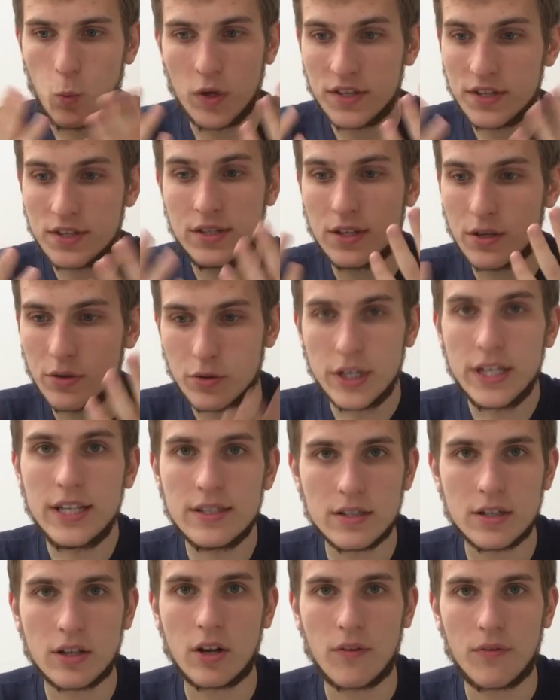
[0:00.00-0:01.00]
what's the
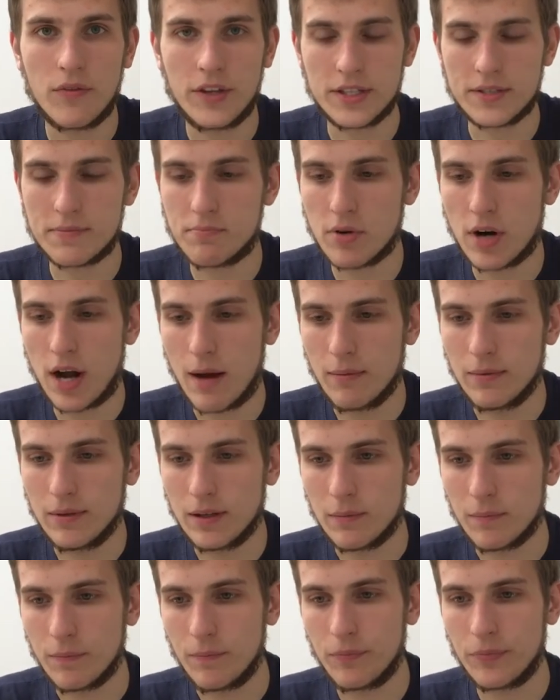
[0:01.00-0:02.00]
reason of this problem?
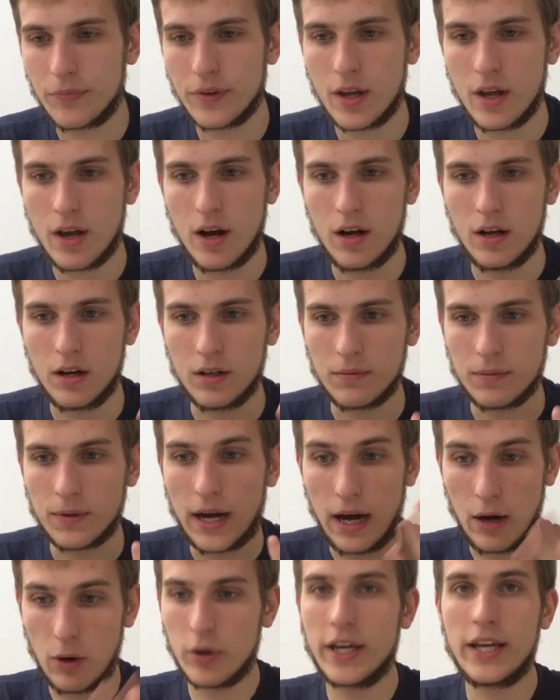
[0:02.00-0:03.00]

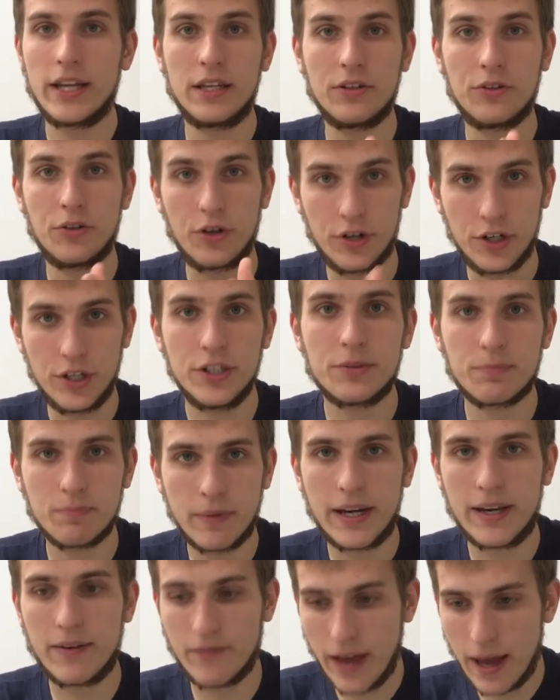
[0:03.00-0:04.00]
How can it hurt
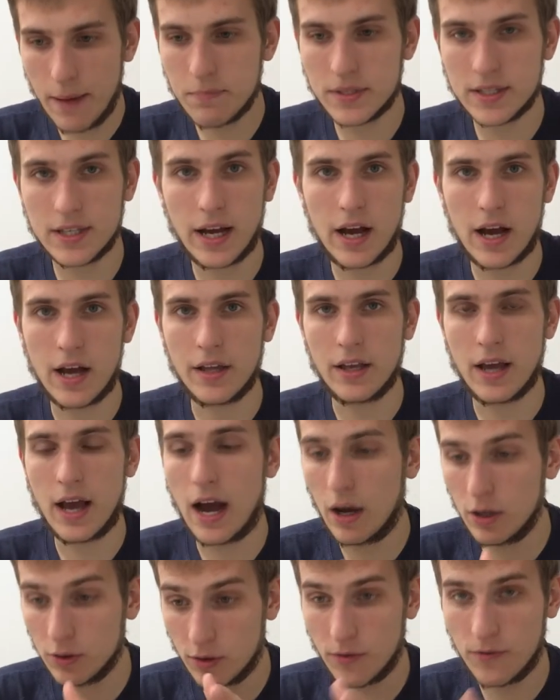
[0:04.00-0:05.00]
my website?
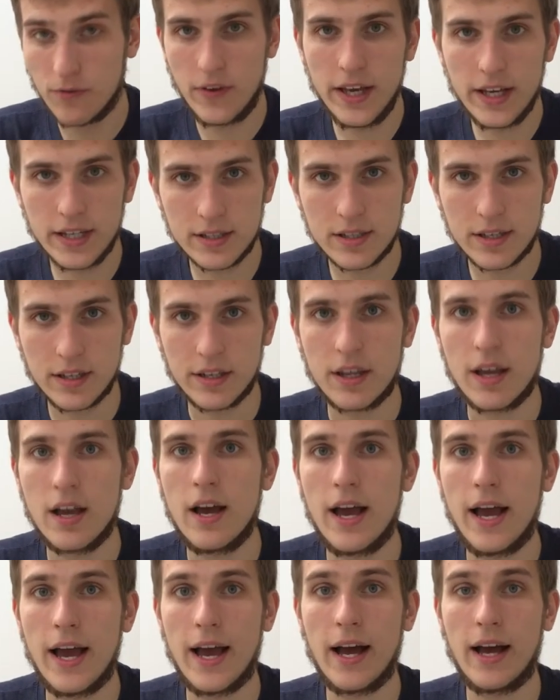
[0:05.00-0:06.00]
How to fix it?
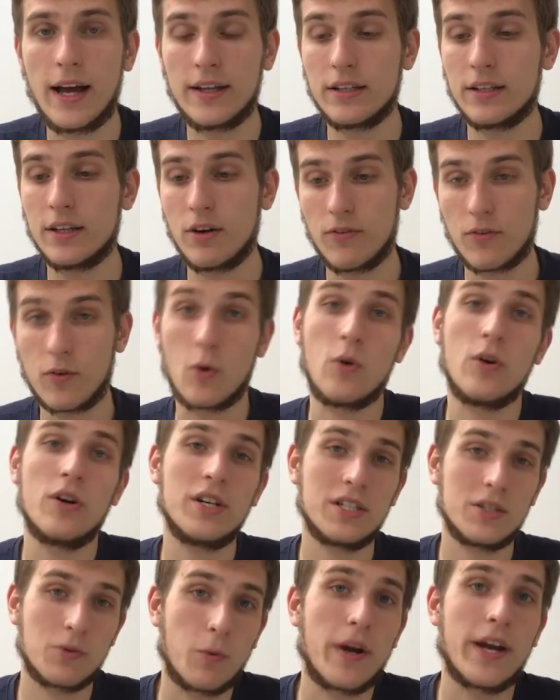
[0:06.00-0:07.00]
And of
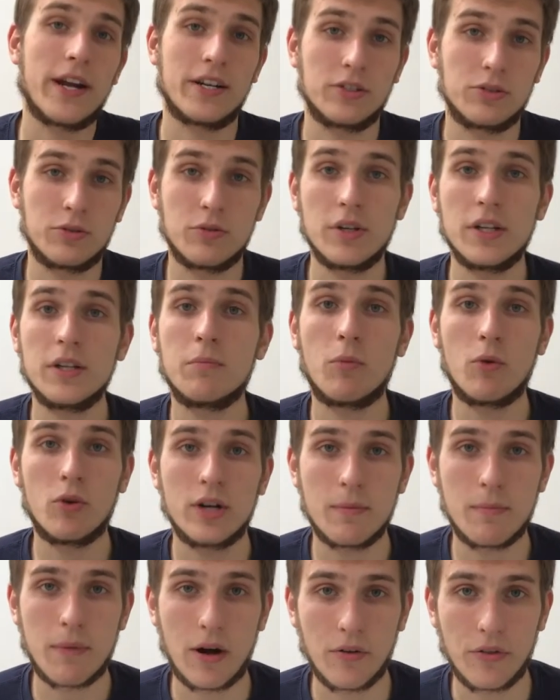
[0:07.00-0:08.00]
course, where to read
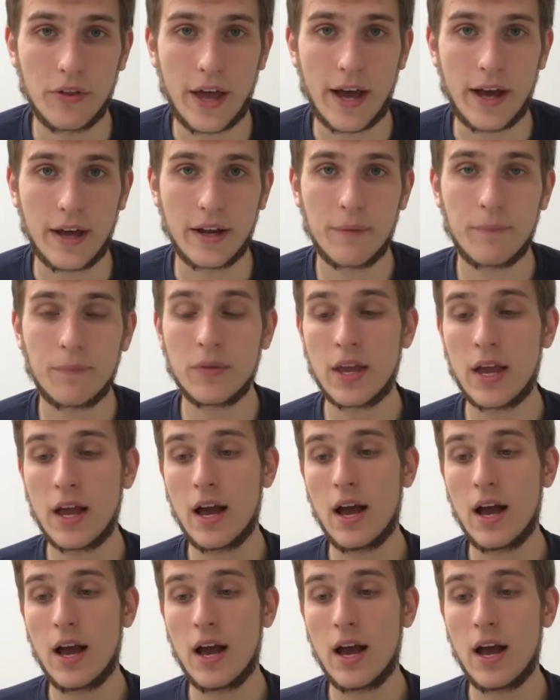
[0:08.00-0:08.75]
more about that?